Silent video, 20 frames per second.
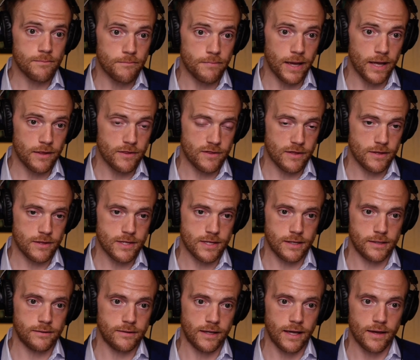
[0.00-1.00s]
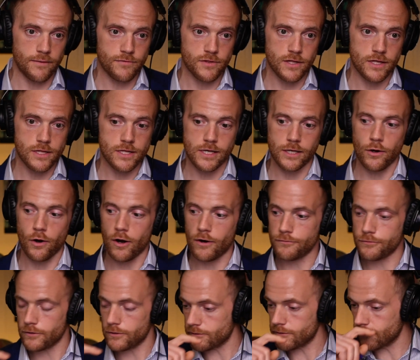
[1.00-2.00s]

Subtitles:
basis that the FCC offered